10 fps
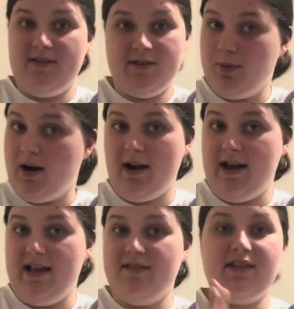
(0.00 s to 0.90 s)

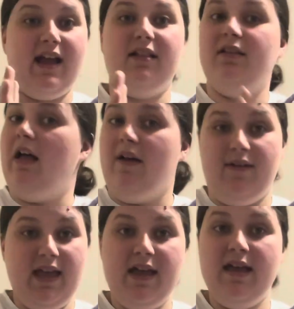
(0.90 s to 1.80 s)
surprised. I love
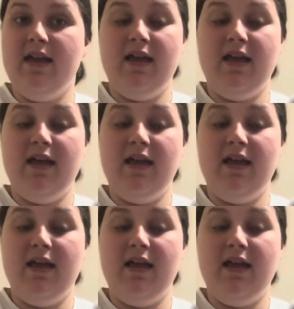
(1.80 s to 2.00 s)
it.